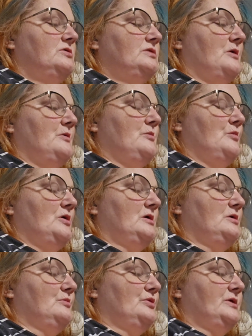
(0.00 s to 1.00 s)
that way
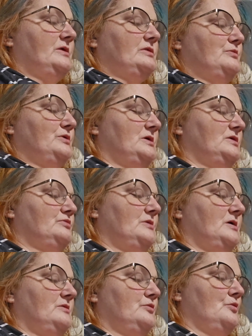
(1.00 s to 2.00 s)
Martin can play on the
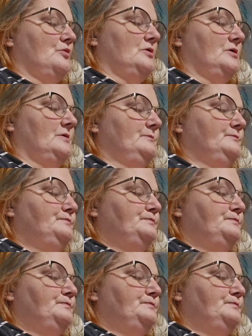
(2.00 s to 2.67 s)
PS5 or